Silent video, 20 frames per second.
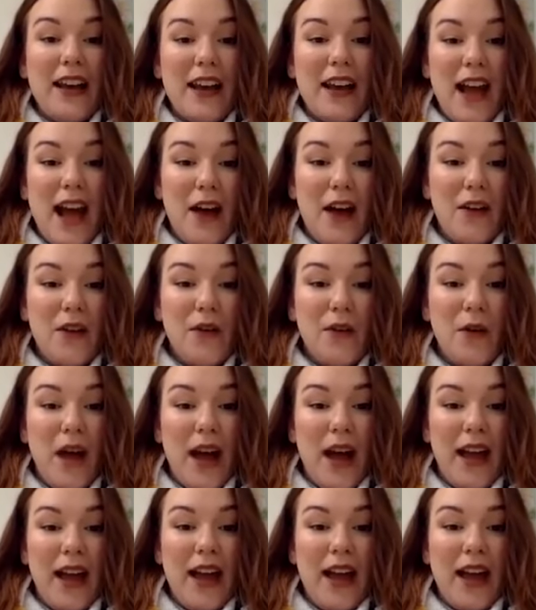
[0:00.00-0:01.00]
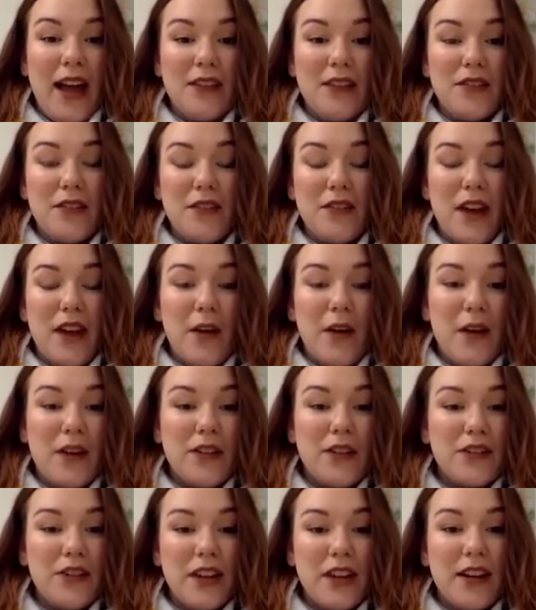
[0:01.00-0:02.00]
and how do I answer that
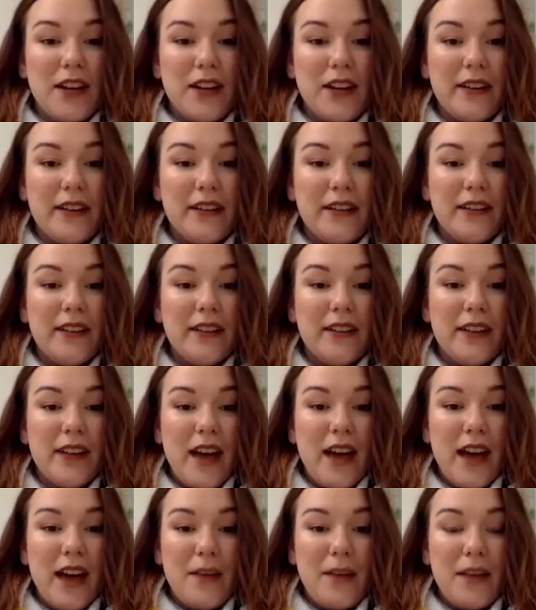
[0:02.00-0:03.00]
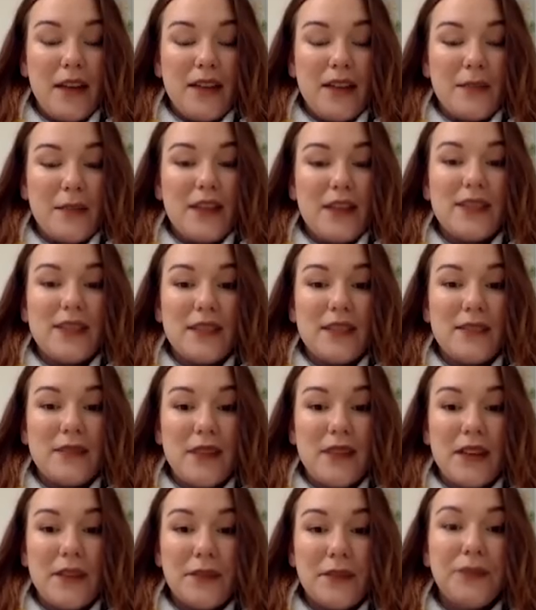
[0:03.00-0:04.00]
question as best as
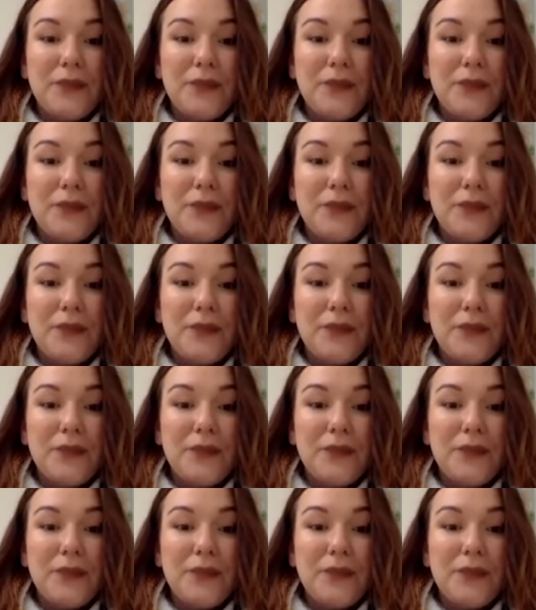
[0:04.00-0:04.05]
fit.